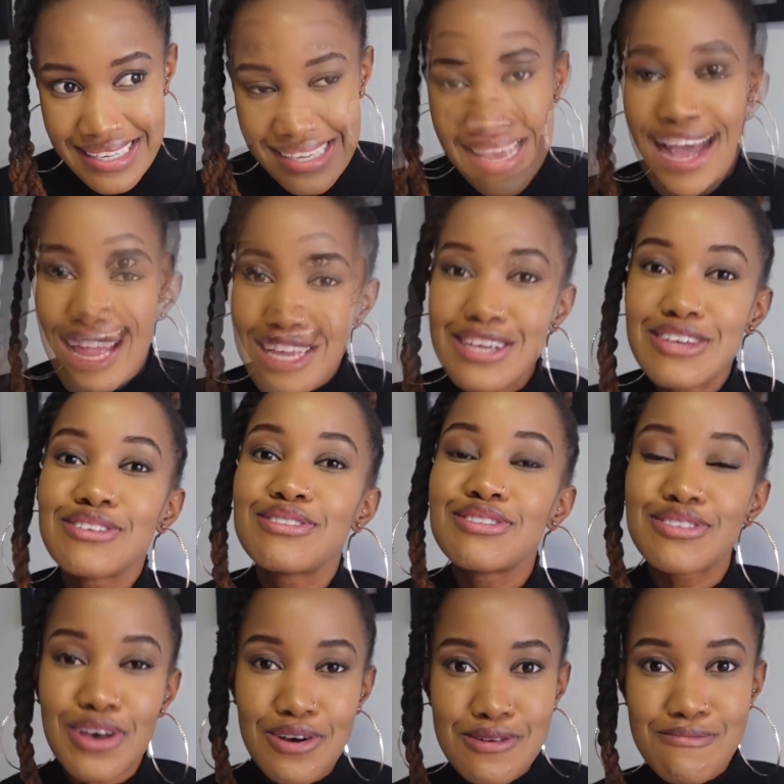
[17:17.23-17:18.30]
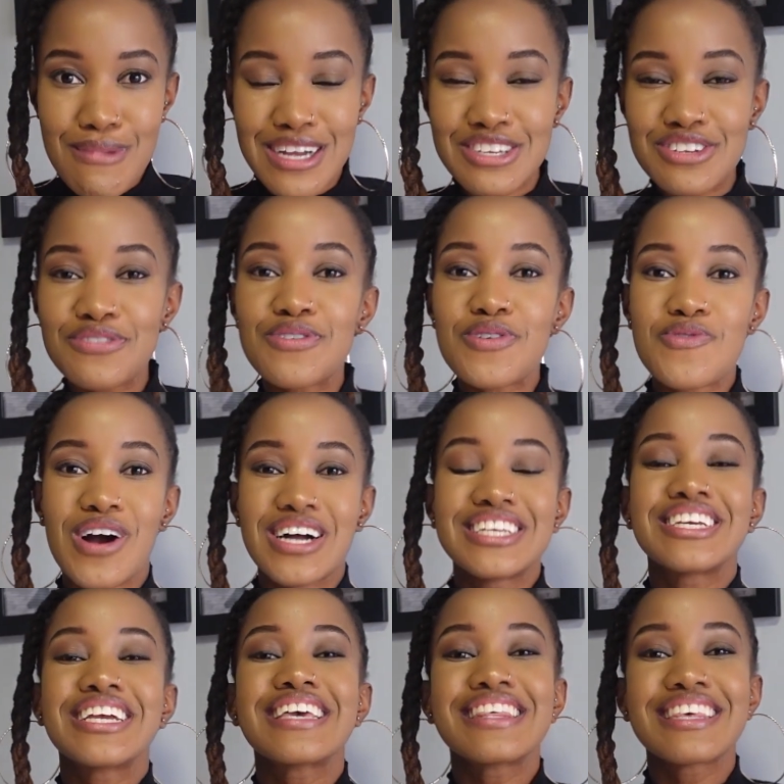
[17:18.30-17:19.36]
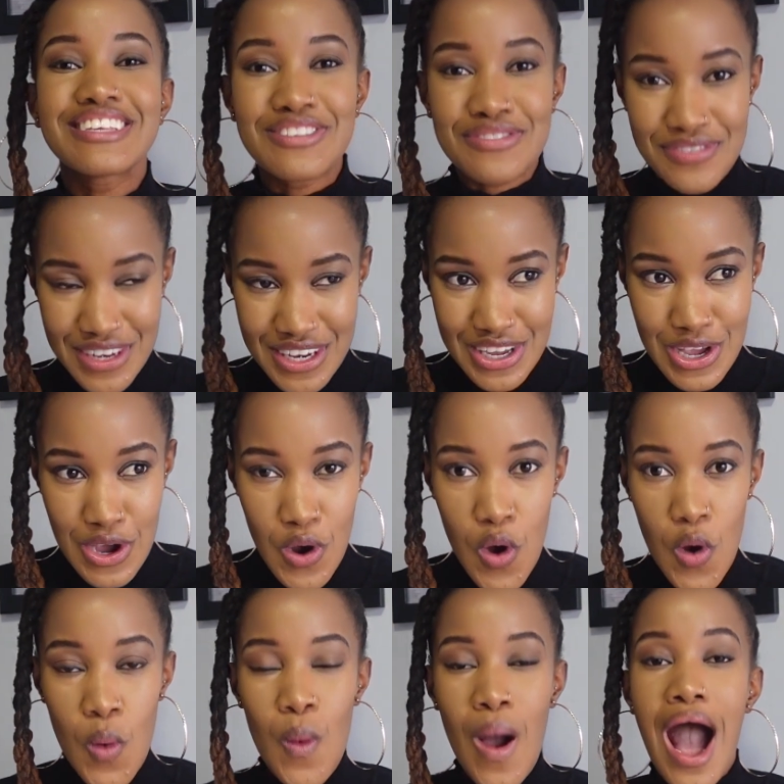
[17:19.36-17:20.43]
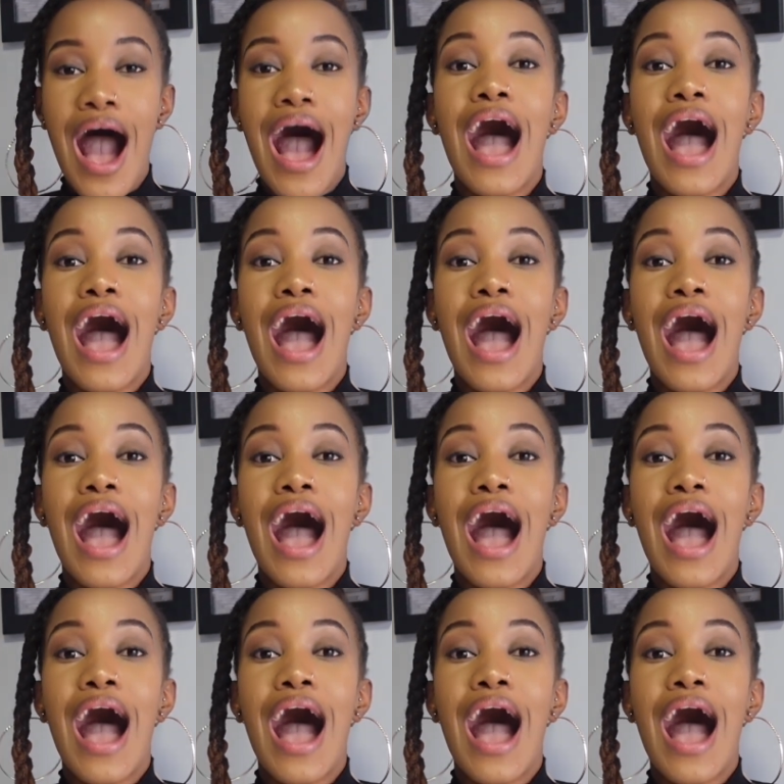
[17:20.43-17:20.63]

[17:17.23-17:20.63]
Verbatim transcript: Thank you so much for watching this video.